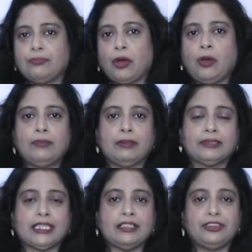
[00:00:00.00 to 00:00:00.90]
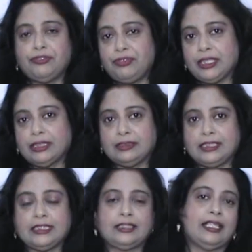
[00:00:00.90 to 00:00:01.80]
problems and
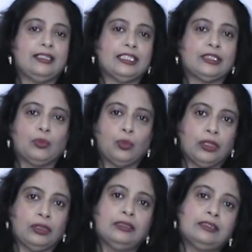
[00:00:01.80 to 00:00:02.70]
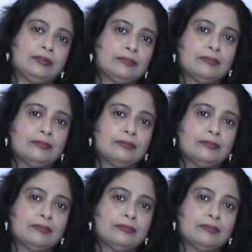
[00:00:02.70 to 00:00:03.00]
difficulties in this world.